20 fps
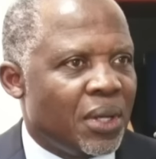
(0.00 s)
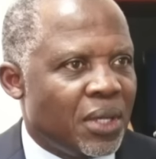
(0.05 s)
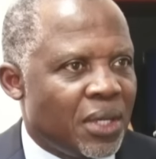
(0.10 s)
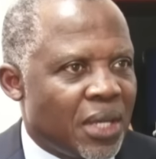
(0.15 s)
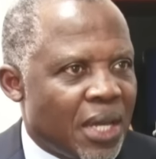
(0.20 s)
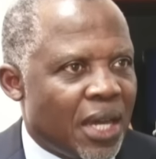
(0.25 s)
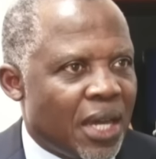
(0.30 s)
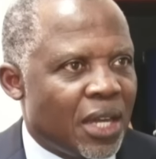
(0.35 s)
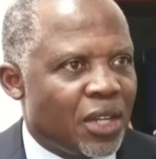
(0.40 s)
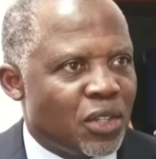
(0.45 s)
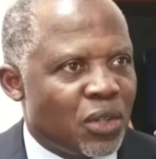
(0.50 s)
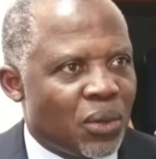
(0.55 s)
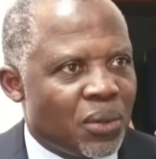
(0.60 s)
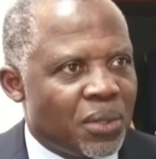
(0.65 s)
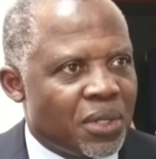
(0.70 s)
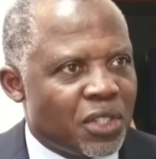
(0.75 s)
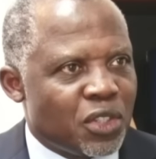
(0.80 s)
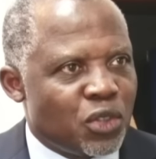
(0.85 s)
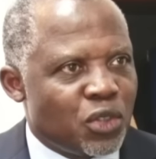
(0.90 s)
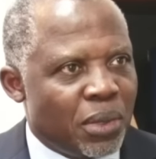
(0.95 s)
young
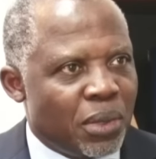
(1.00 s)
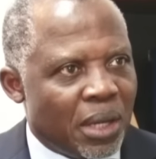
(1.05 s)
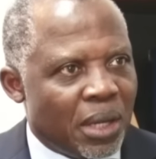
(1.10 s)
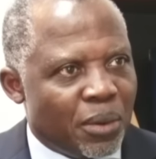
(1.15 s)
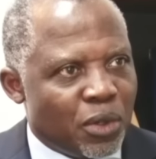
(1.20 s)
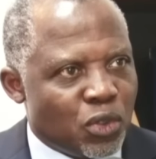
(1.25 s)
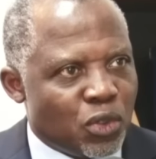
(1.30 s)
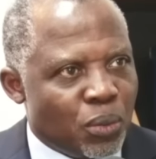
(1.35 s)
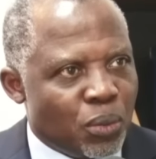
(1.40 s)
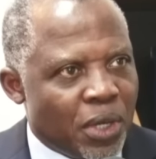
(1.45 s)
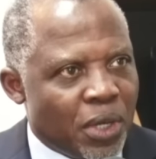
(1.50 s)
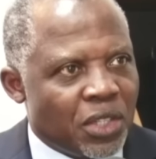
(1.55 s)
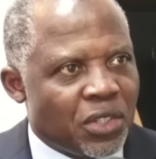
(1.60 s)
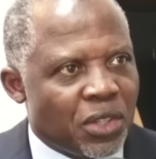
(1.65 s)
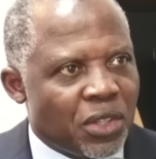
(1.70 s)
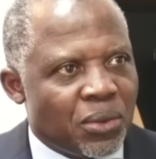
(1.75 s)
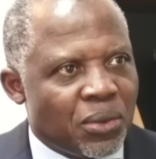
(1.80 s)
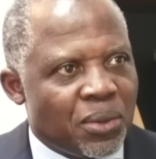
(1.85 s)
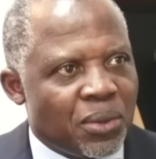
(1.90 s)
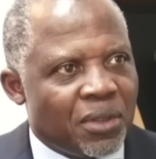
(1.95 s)
doctors to be able to
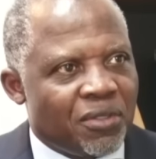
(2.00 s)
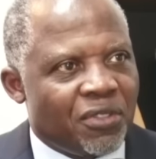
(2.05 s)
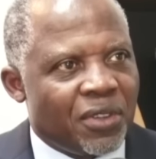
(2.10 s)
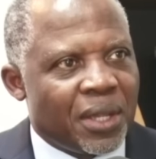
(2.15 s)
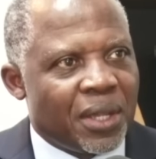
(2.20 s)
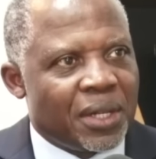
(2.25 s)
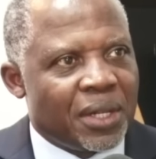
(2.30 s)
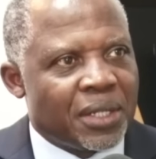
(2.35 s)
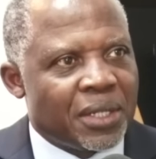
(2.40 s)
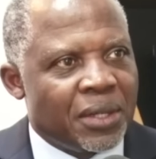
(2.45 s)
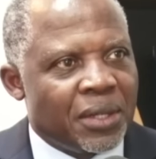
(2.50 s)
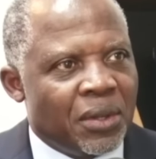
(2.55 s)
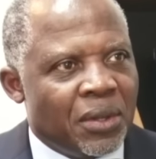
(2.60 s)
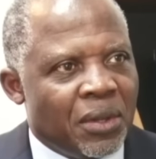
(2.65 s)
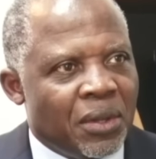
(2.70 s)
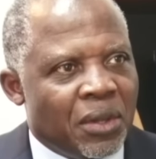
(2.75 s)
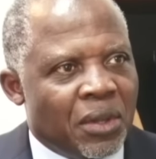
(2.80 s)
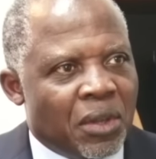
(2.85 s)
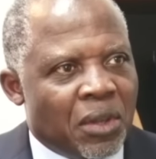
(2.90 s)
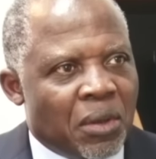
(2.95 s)
mentor through the field.
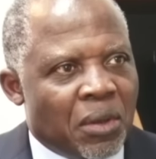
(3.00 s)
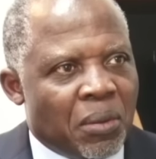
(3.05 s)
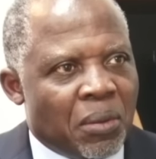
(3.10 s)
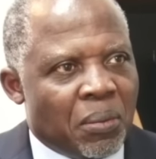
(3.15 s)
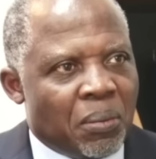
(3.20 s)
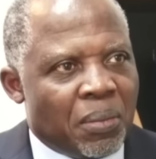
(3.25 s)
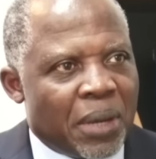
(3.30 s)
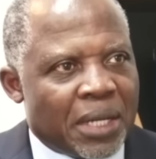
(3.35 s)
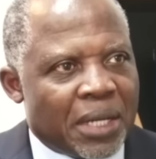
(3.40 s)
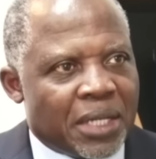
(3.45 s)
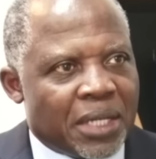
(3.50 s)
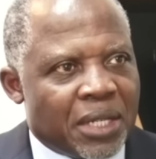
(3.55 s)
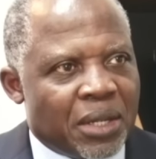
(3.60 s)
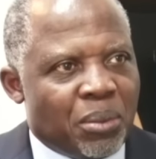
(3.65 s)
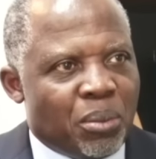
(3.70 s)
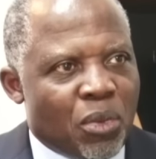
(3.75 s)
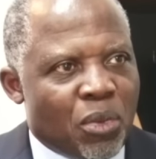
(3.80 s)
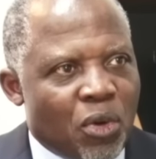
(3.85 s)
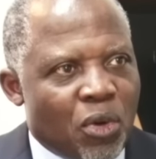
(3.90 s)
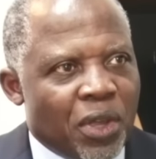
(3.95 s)
But
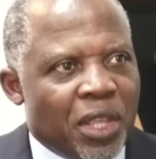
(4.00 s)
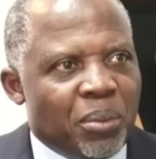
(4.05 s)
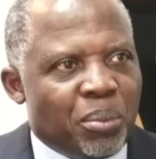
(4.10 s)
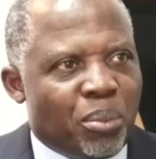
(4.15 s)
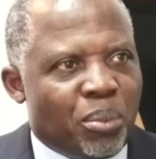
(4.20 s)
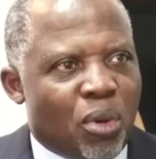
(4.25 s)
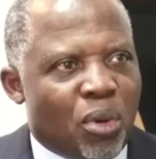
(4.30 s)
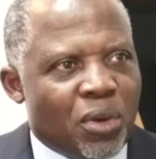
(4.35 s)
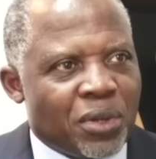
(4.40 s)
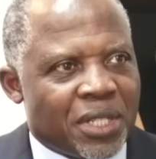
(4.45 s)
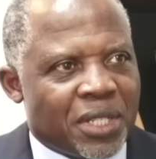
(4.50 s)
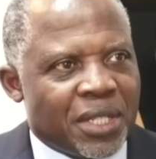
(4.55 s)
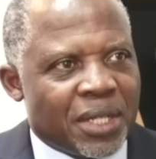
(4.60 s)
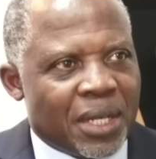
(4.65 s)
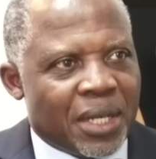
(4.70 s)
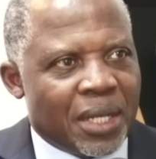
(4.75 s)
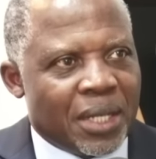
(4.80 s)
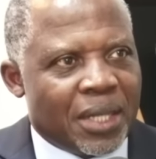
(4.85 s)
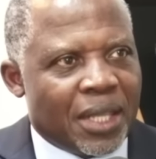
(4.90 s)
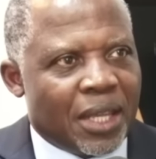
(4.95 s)
more
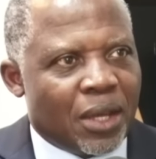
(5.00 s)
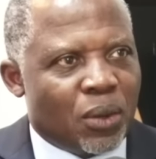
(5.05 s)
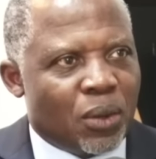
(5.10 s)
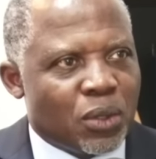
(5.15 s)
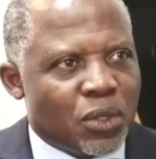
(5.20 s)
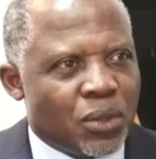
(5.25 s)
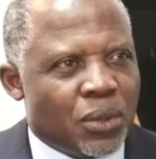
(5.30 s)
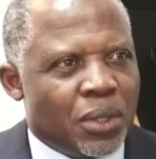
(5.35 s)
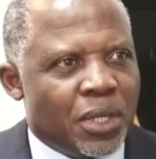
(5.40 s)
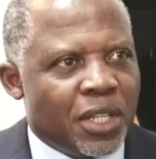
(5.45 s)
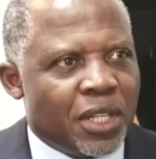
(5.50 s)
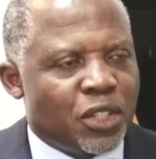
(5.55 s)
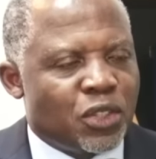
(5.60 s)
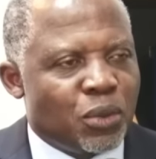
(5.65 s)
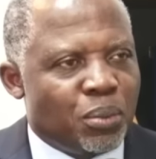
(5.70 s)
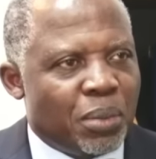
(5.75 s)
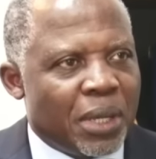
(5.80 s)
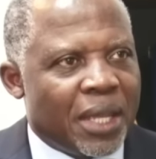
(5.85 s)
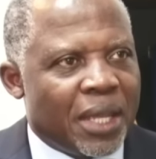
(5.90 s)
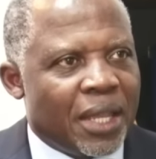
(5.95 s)
importantly, they also need
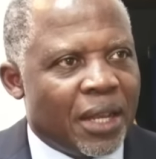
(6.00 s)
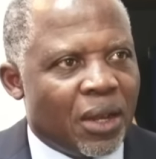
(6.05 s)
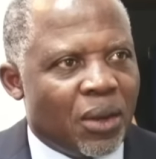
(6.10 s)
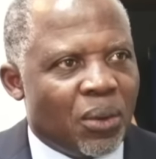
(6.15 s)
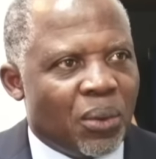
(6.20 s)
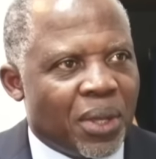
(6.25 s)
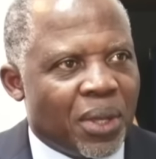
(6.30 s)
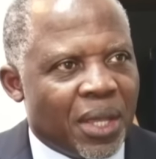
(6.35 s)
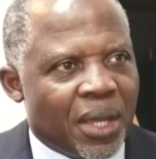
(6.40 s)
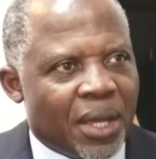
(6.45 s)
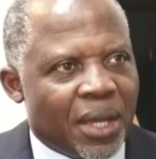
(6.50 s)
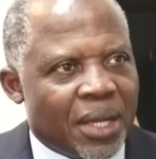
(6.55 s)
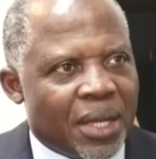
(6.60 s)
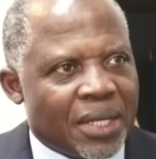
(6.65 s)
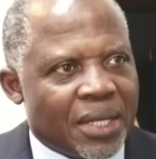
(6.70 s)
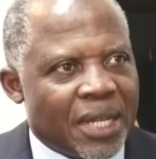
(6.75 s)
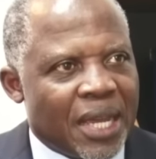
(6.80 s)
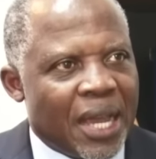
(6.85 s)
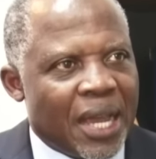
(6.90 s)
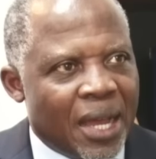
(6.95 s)
to begin looking
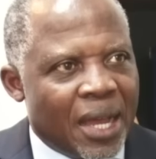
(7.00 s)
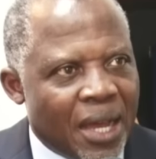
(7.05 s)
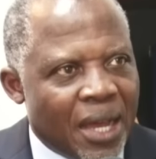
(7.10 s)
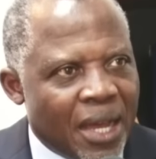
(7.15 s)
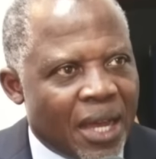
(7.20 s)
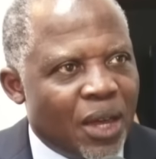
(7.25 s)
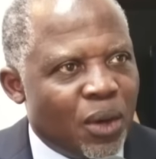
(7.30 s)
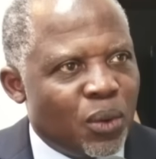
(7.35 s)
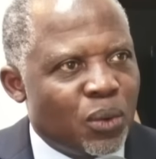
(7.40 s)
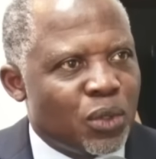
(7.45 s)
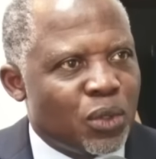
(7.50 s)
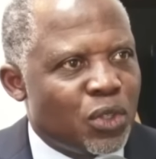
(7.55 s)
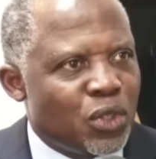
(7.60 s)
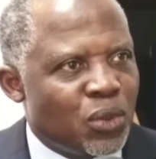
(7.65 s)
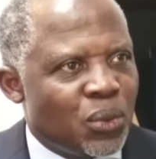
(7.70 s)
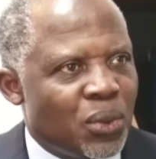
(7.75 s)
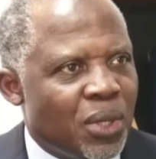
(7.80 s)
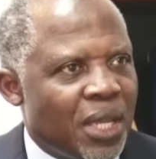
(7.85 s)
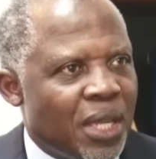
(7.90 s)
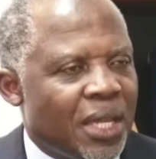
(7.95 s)
at how
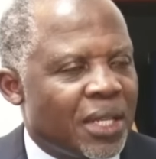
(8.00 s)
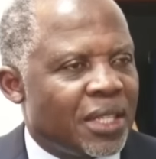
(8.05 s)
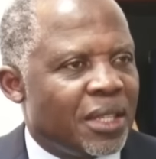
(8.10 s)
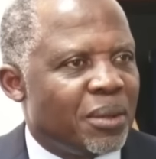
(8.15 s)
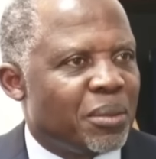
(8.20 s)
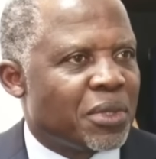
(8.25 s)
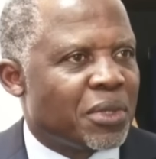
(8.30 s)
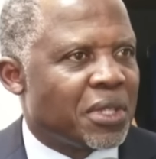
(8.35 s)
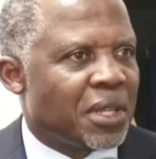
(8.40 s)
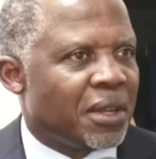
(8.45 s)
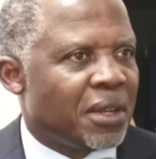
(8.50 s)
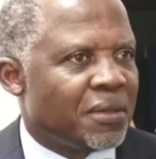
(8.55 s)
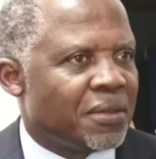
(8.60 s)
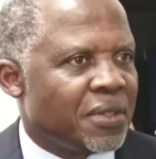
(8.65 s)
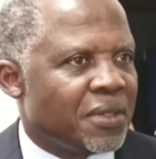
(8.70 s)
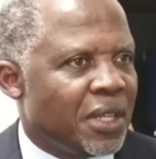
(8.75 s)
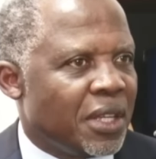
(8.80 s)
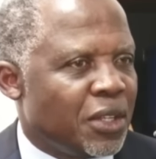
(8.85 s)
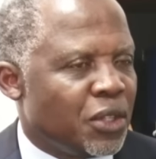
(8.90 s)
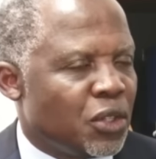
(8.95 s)
to get
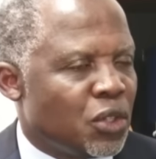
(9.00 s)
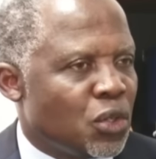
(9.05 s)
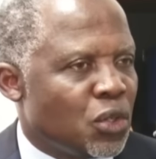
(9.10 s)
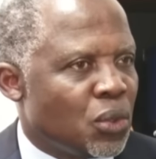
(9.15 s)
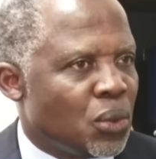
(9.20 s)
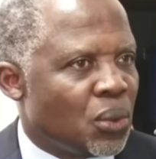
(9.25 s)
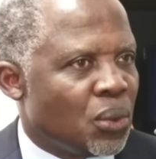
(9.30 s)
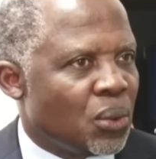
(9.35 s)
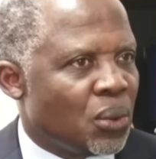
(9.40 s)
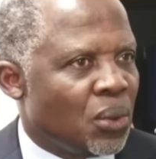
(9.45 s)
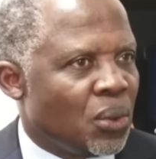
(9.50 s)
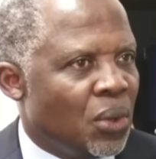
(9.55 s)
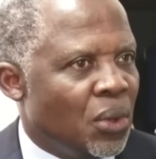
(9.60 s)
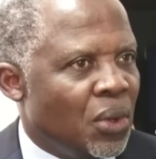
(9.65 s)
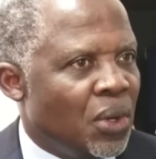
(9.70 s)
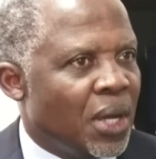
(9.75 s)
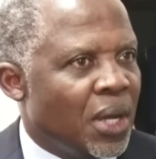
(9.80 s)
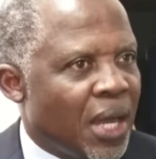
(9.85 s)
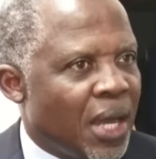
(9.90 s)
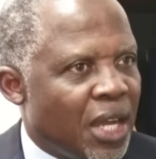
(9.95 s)
themselves into
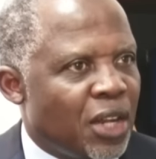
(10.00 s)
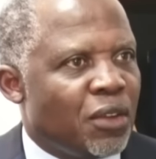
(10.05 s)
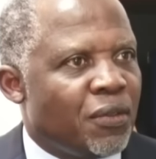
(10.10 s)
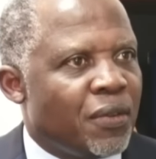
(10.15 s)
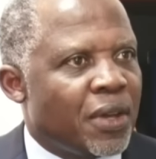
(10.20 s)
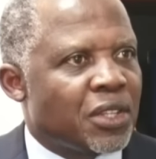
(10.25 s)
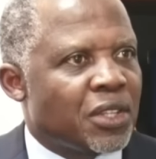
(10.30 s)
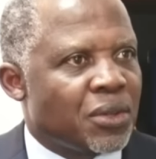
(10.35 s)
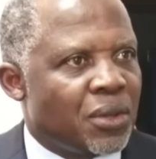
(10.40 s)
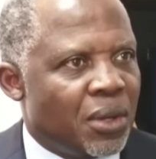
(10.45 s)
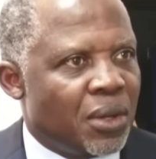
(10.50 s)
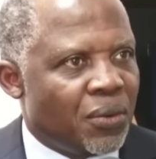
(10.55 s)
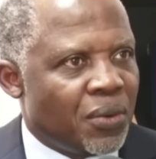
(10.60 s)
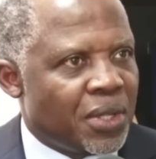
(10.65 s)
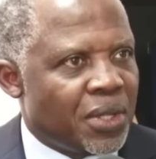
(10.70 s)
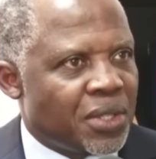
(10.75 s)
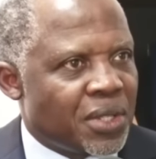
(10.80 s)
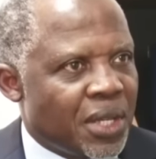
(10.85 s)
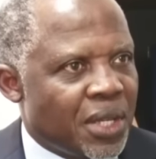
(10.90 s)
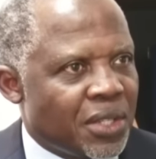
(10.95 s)
cardiovascular
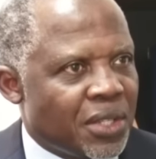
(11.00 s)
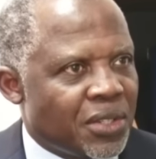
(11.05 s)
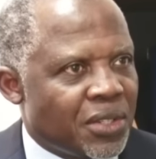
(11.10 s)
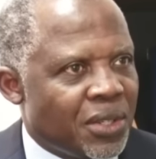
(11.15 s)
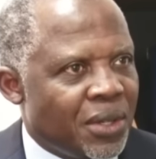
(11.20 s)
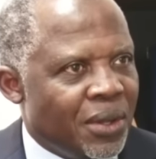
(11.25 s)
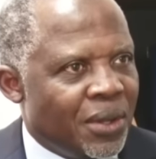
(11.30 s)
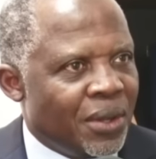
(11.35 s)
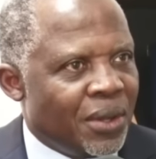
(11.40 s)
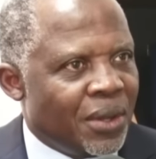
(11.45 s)
research.